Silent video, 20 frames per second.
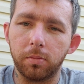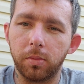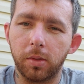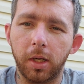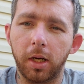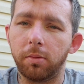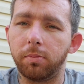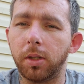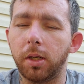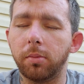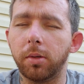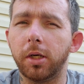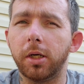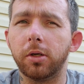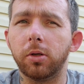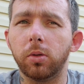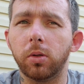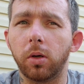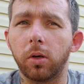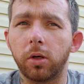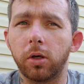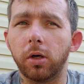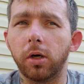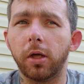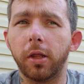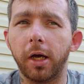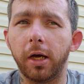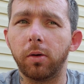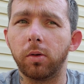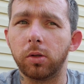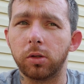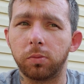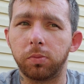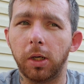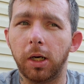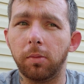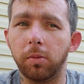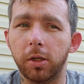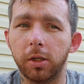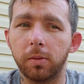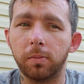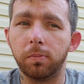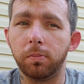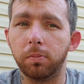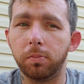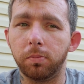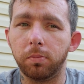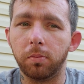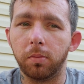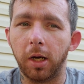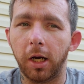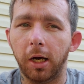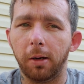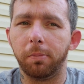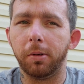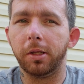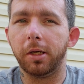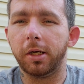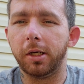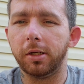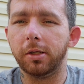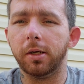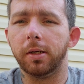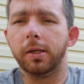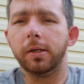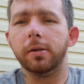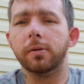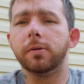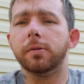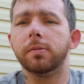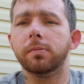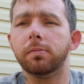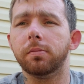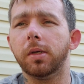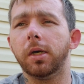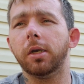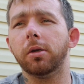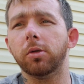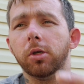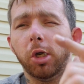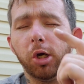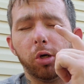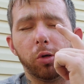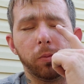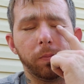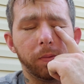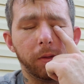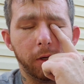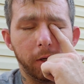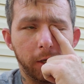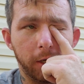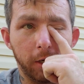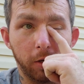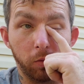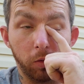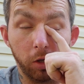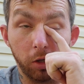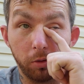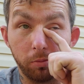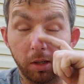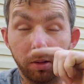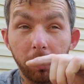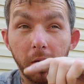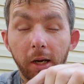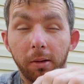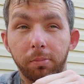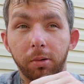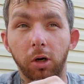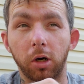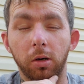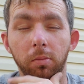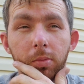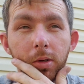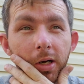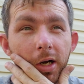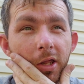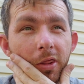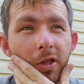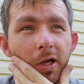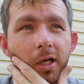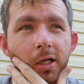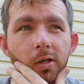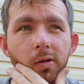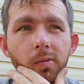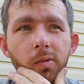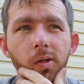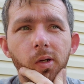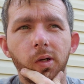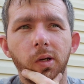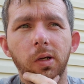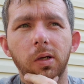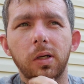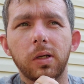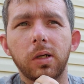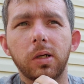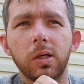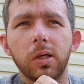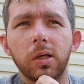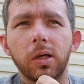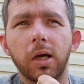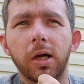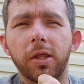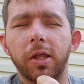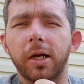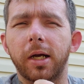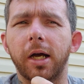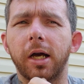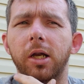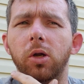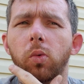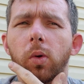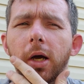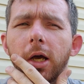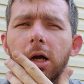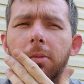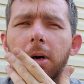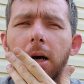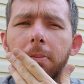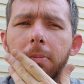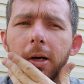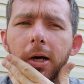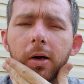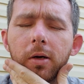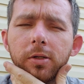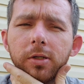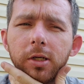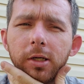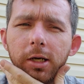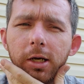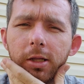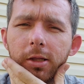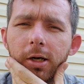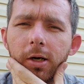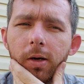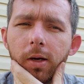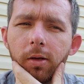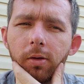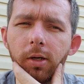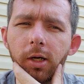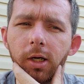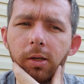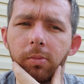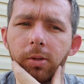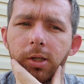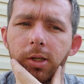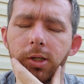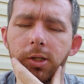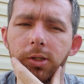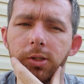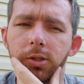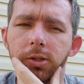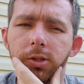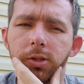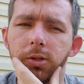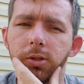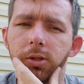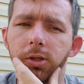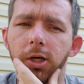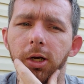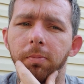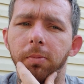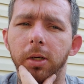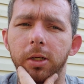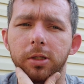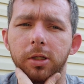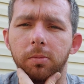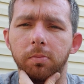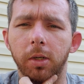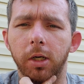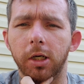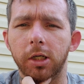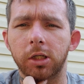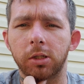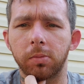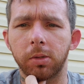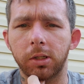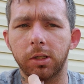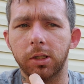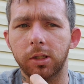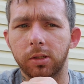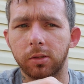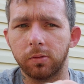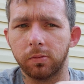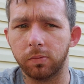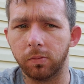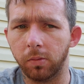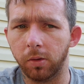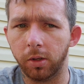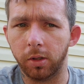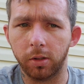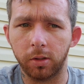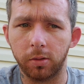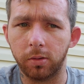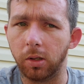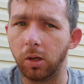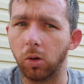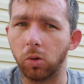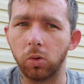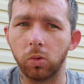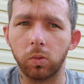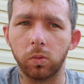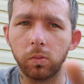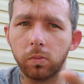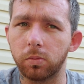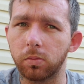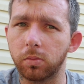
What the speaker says: that probably didn't do no good. They was probably happy that he did it. I don't know. I can't really remember that part, but I think I had to wait on my parents to get there that day because I missed the bus because of the whole